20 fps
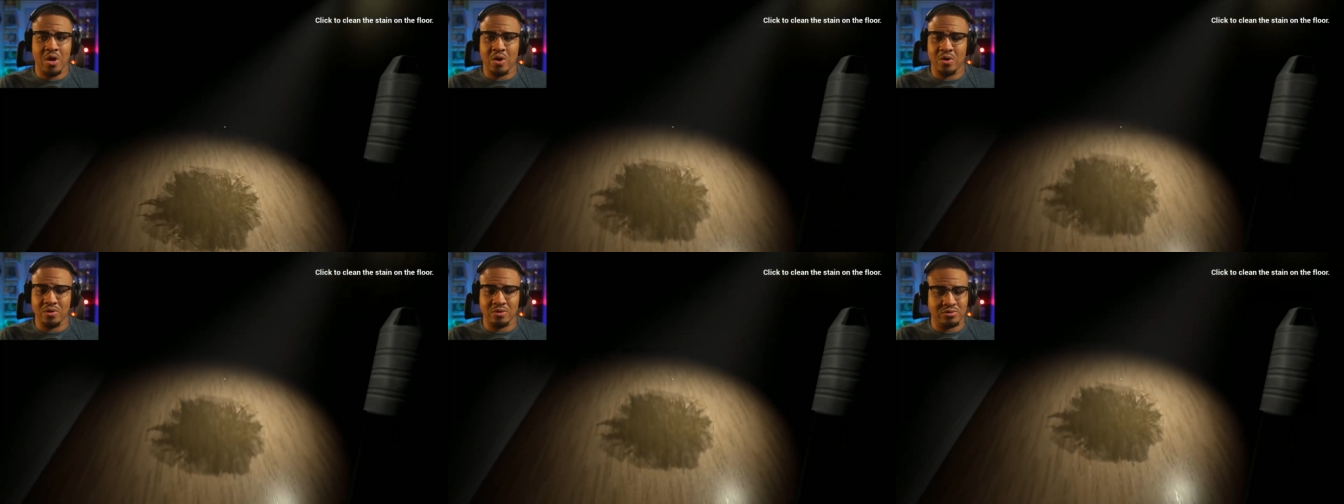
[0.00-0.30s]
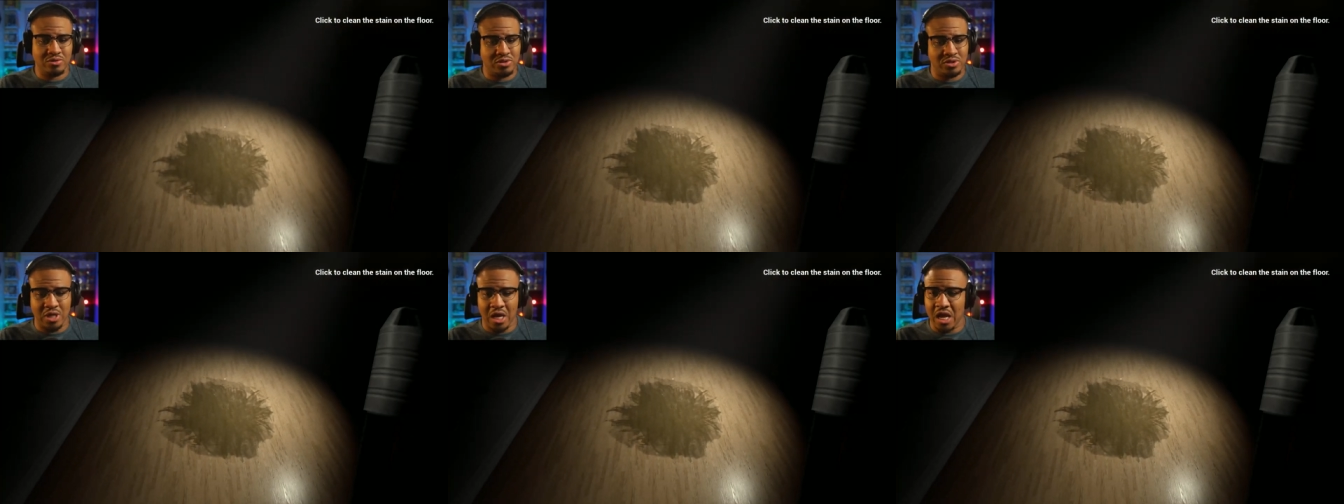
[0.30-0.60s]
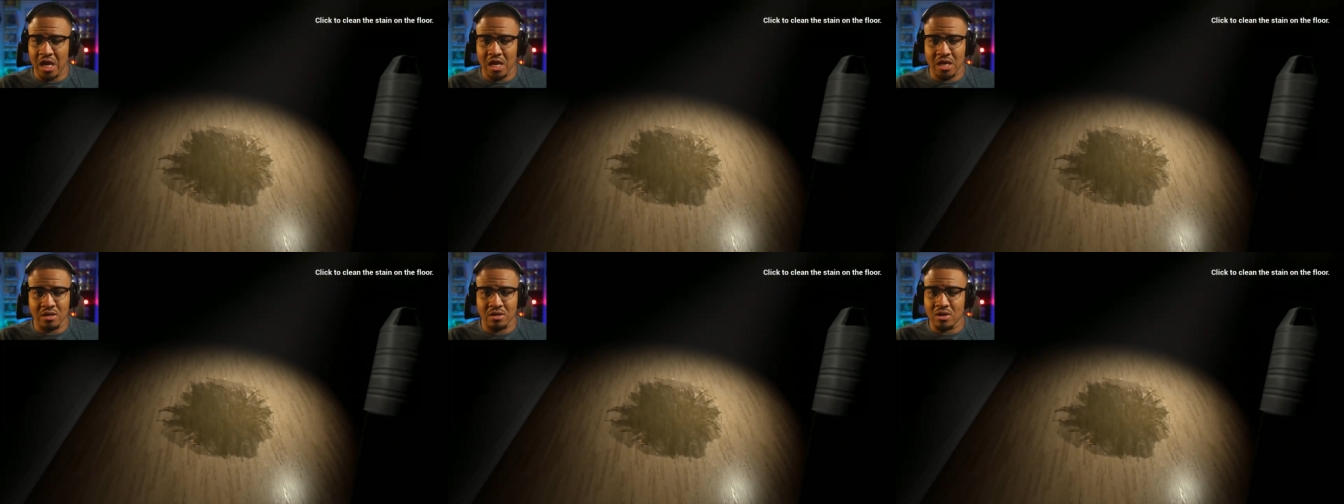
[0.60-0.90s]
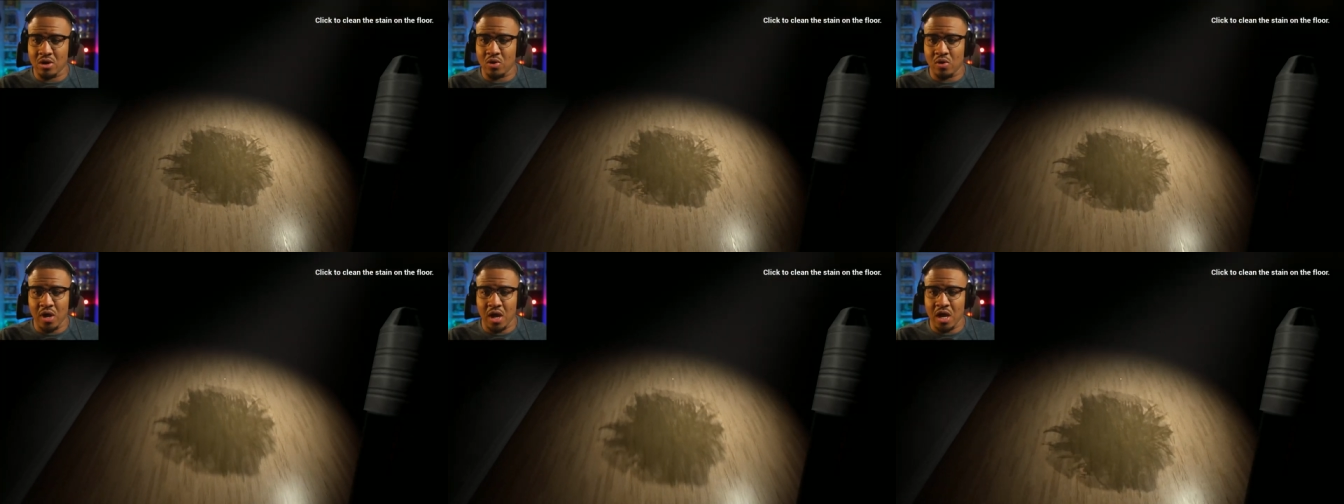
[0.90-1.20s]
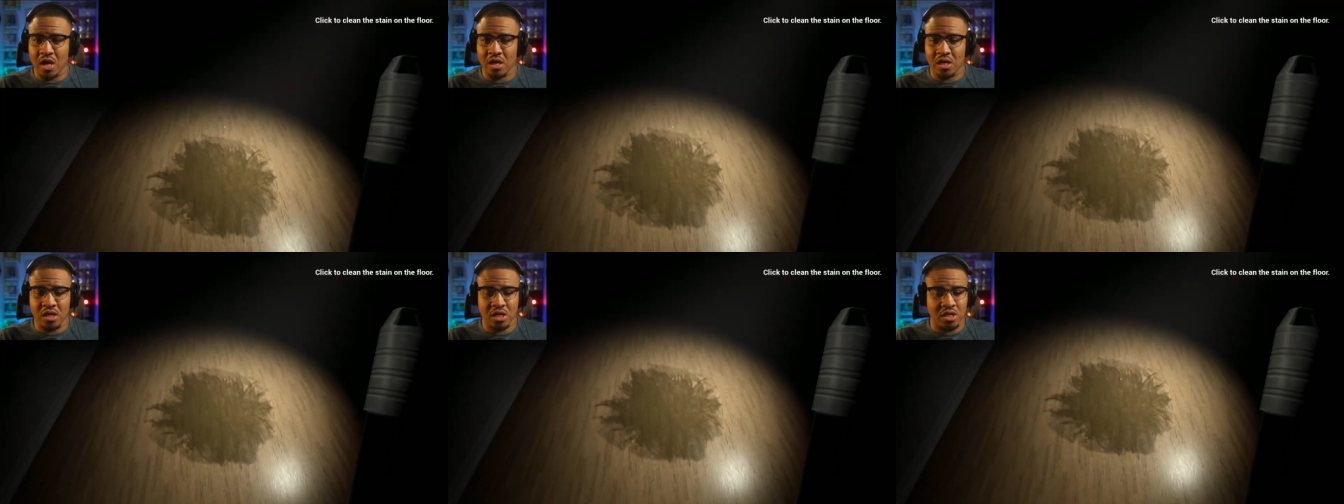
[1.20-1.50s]
Stain.
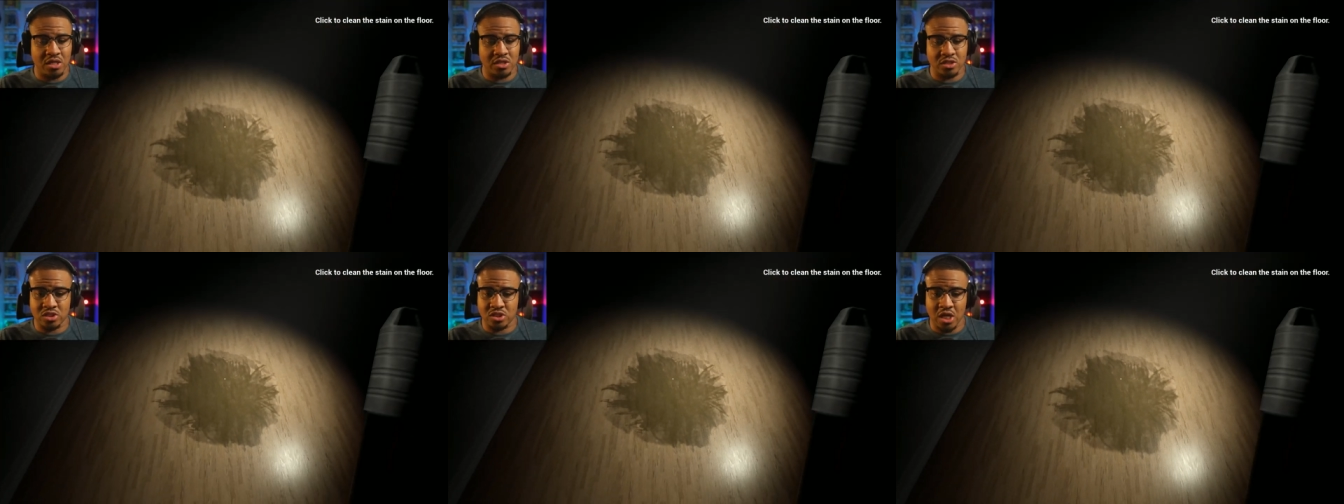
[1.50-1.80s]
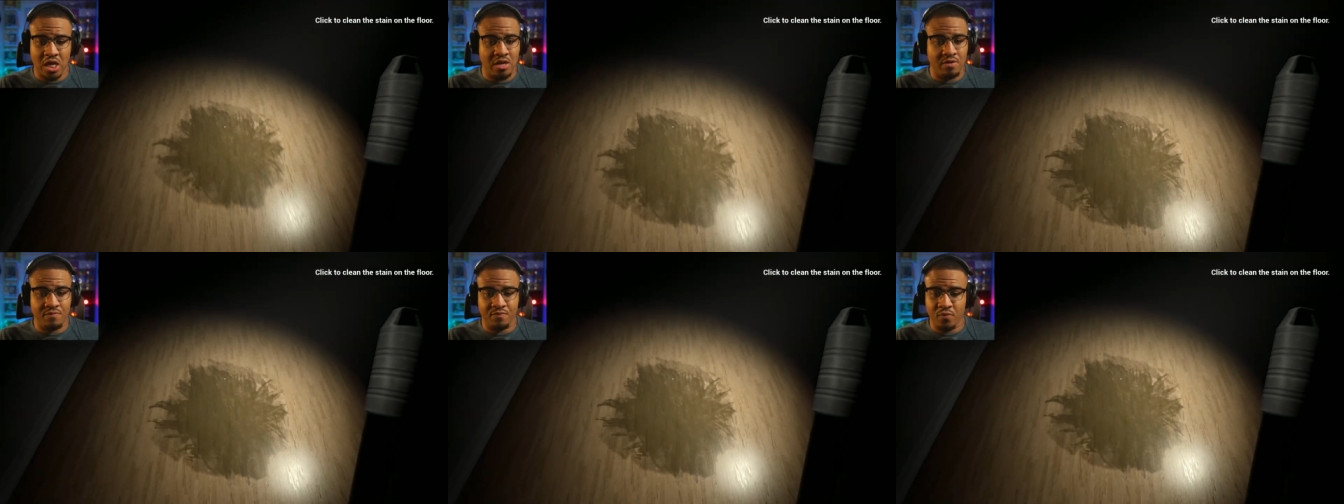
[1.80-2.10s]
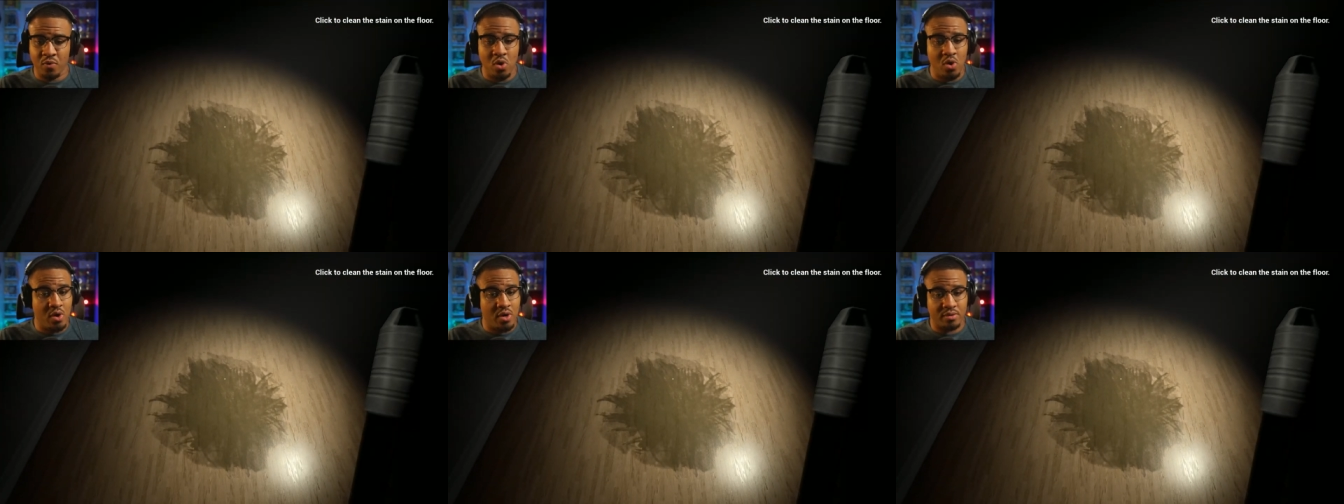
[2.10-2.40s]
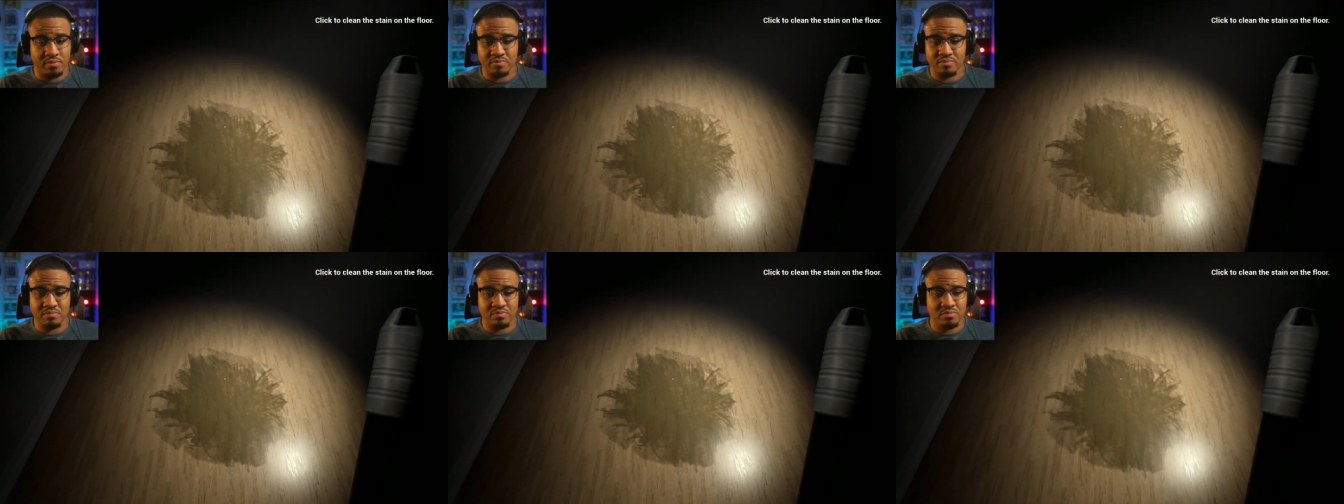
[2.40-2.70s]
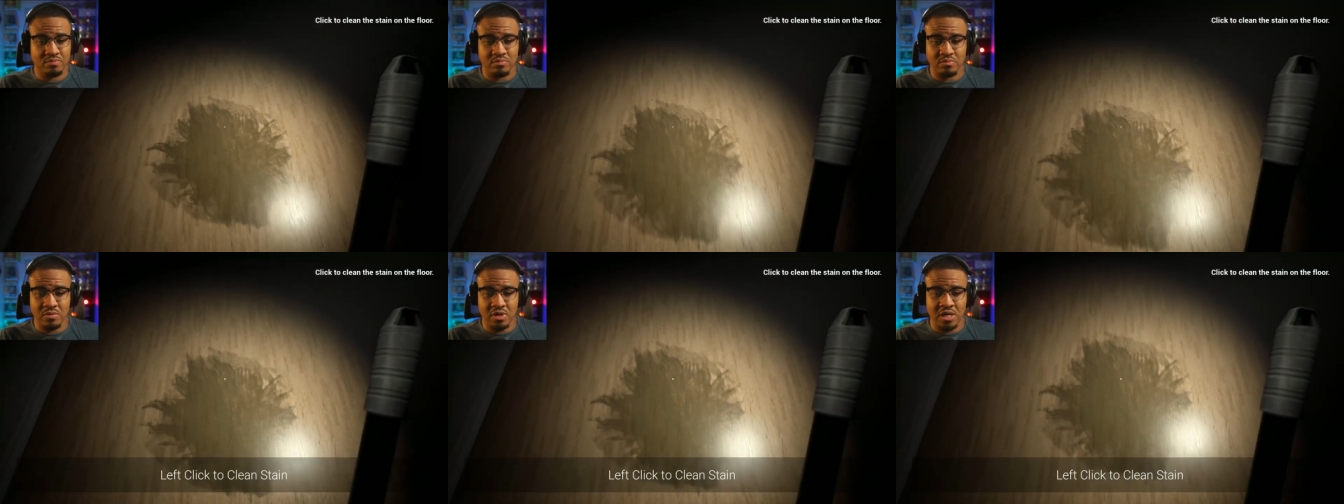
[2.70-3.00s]
Okay, clean the stained floor.
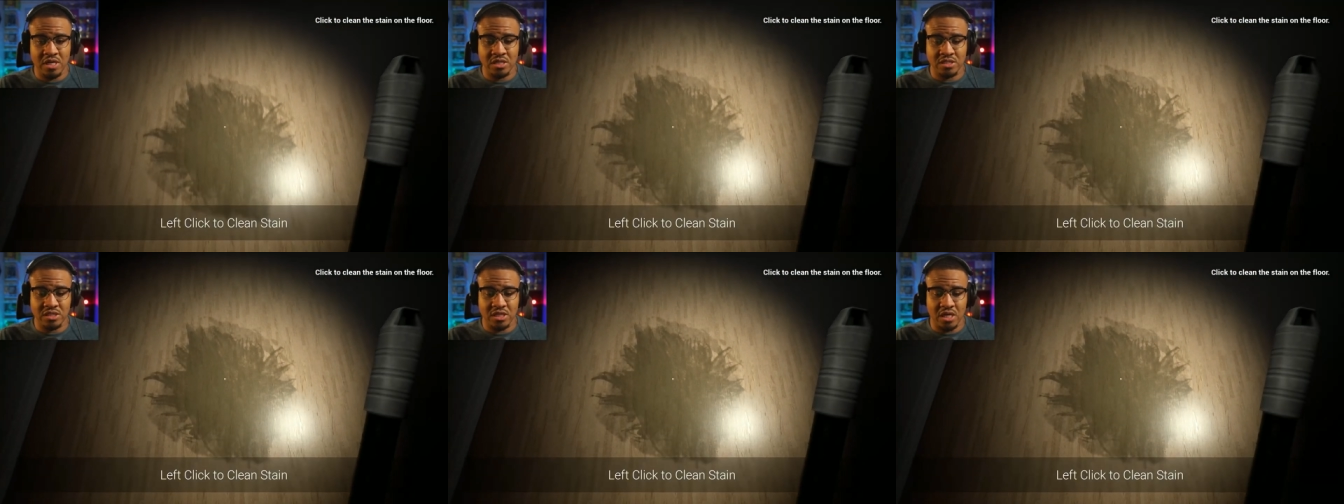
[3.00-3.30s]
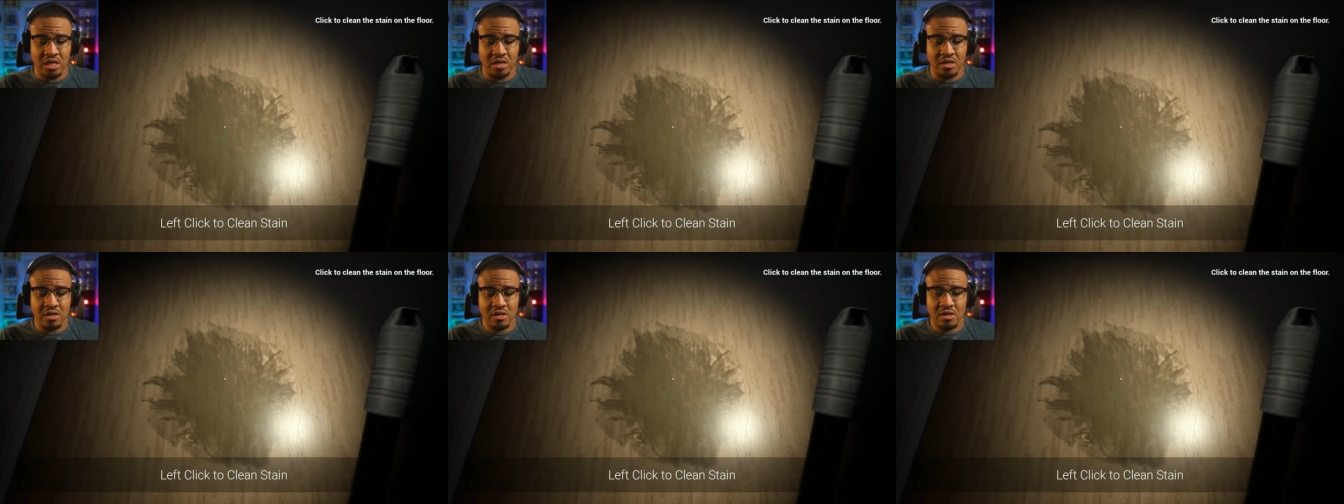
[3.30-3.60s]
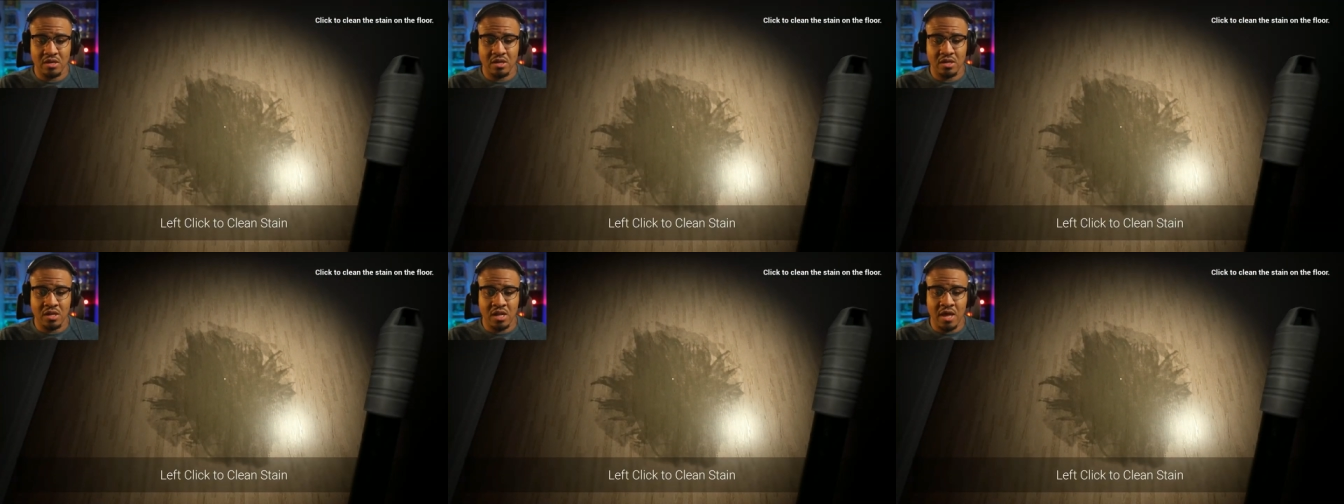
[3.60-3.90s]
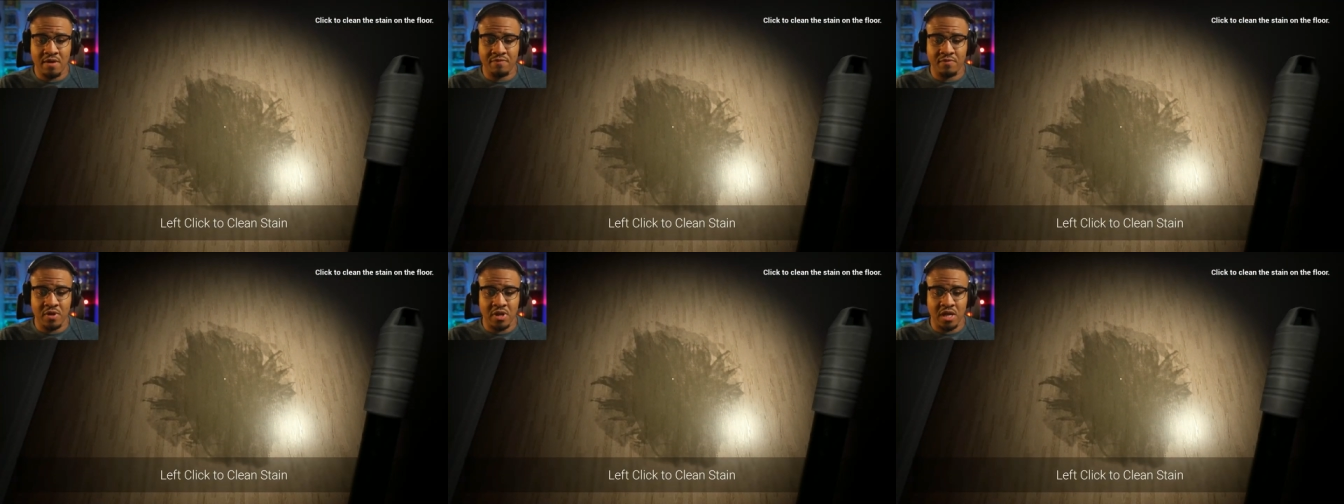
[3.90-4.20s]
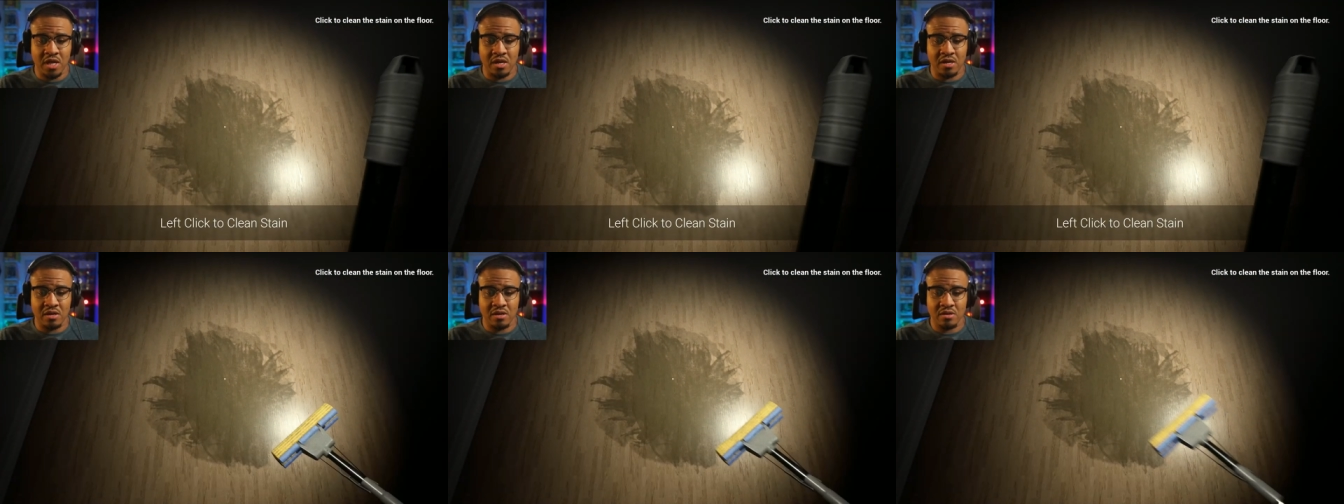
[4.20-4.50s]
Easy. Left
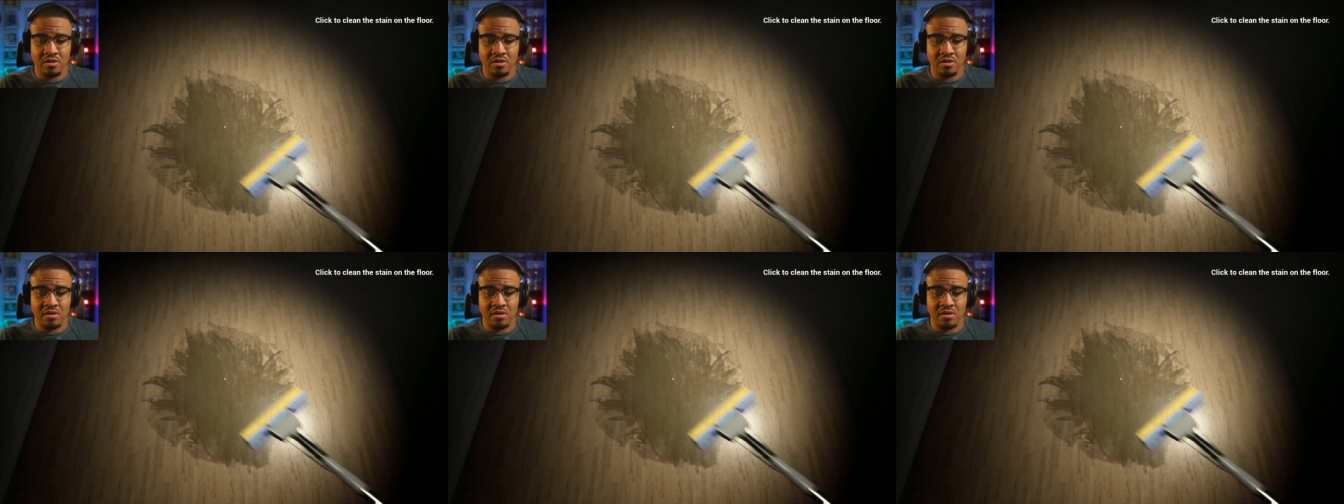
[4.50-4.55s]
click.